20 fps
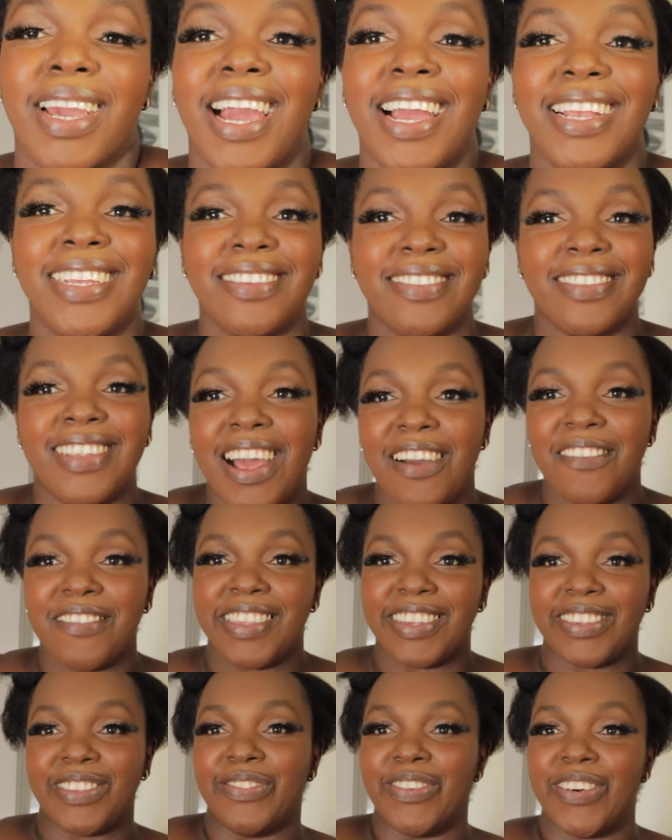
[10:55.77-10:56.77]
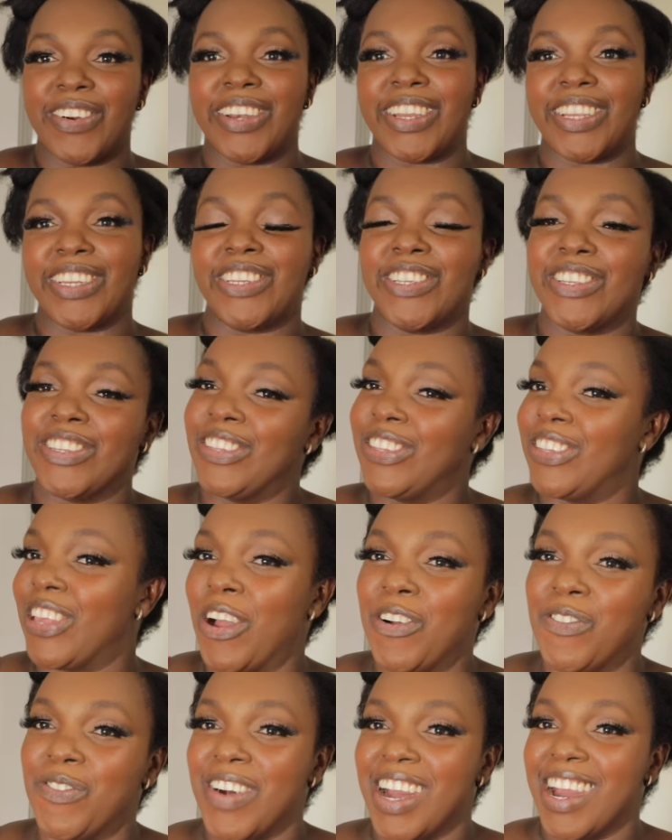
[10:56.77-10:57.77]
I just love this foundation
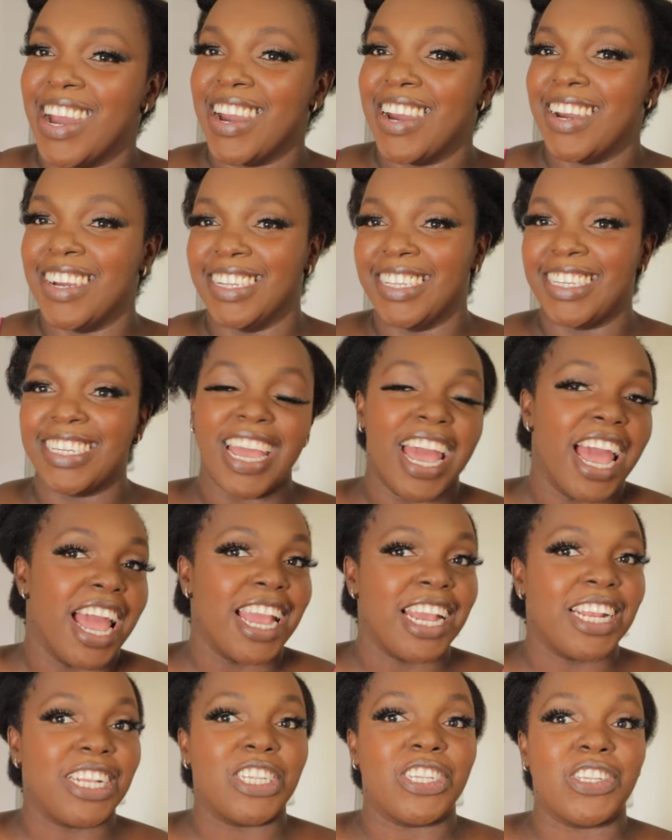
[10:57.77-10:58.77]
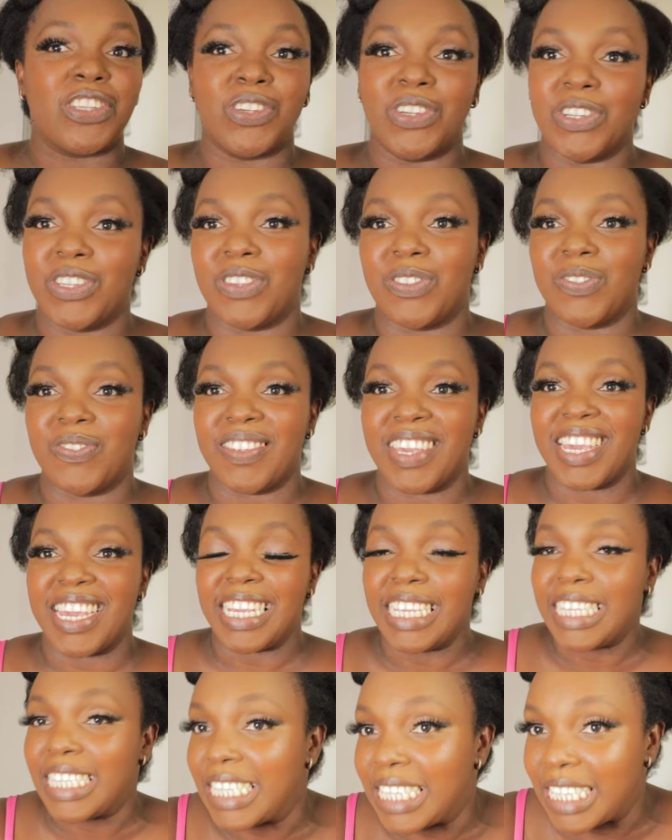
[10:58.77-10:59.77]
so much. It suits
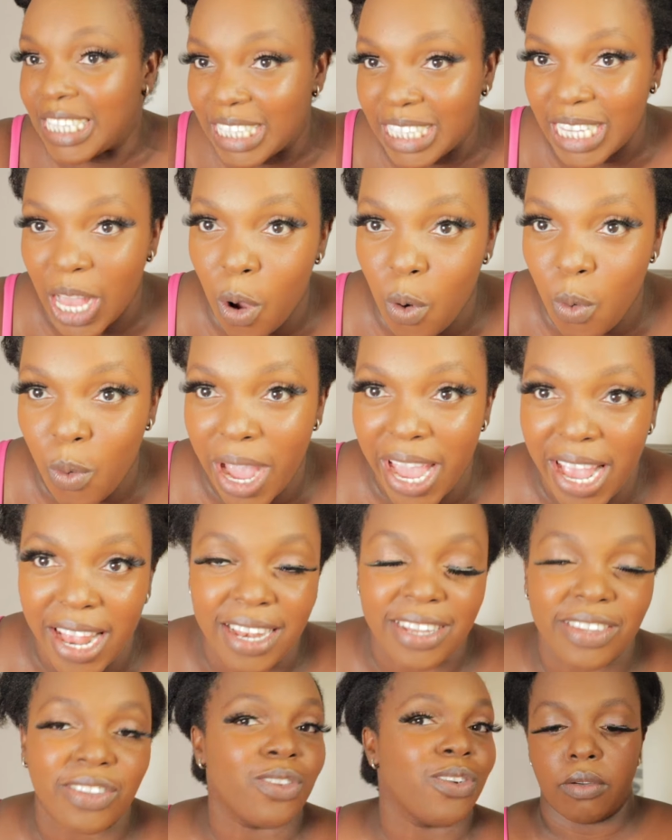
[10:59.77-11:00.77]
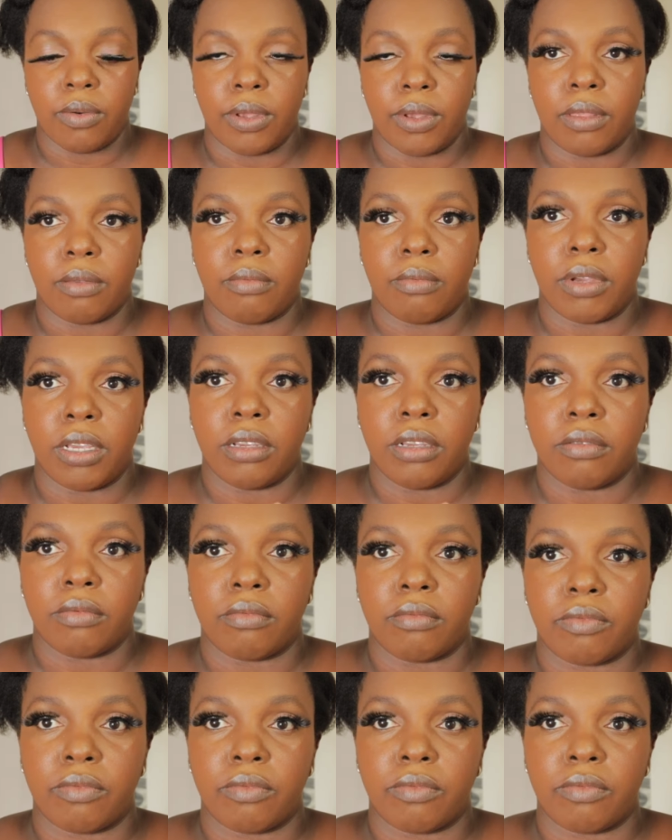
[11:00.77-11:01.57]
me so well. So with me.